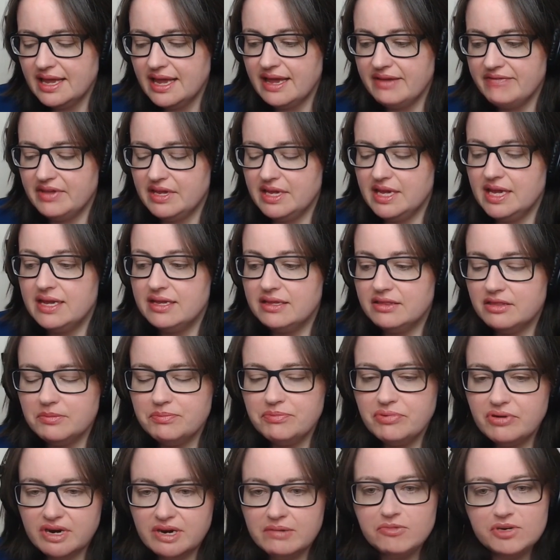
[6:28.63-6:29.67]
having had the
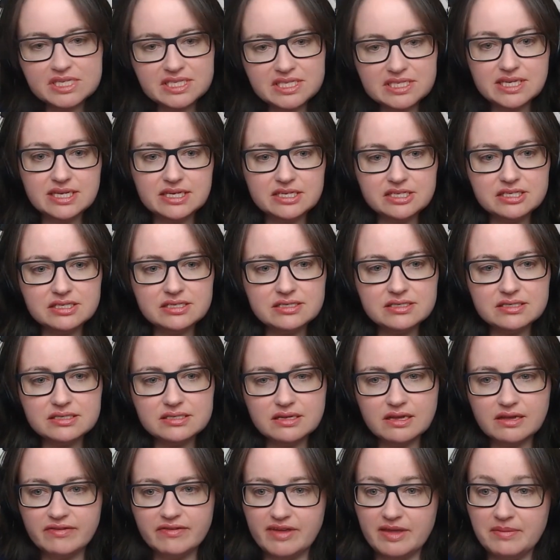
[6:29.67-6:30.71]
primary
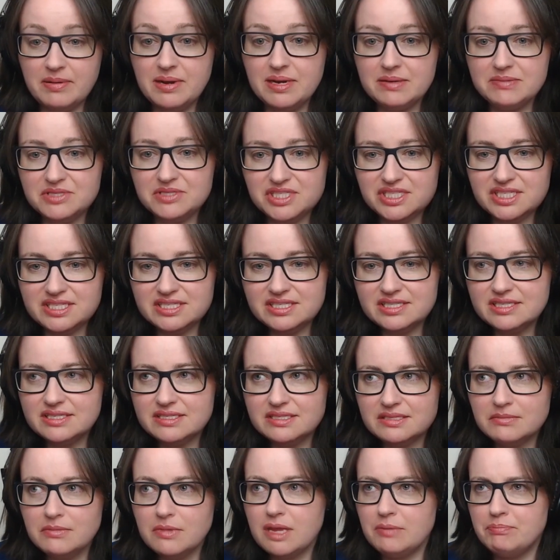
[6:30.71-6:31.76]
stages of epileptogenesis